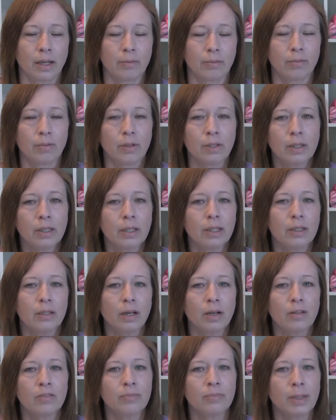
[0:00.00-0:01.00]
I really
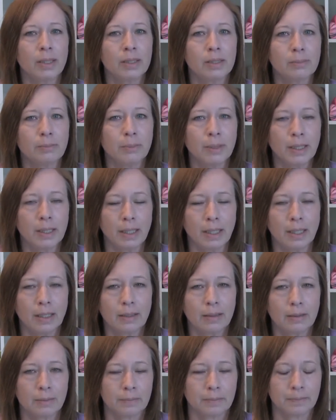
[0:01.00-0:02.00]
love my
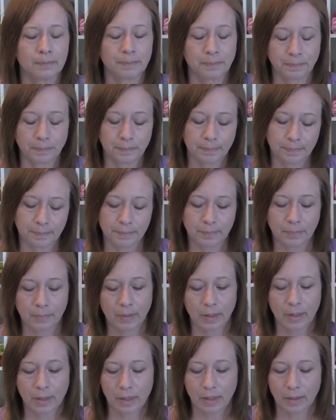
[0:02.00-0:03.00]
spinning,
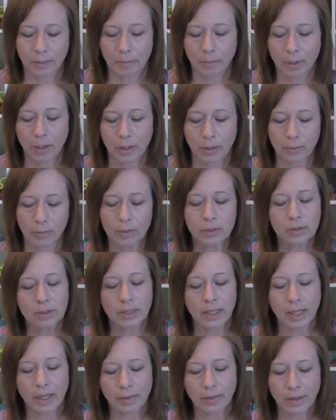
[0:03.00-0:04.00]
but we'll
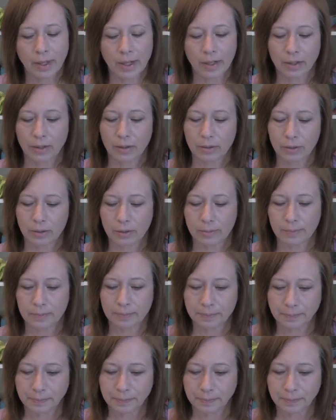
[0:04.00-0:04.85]
see how that goes.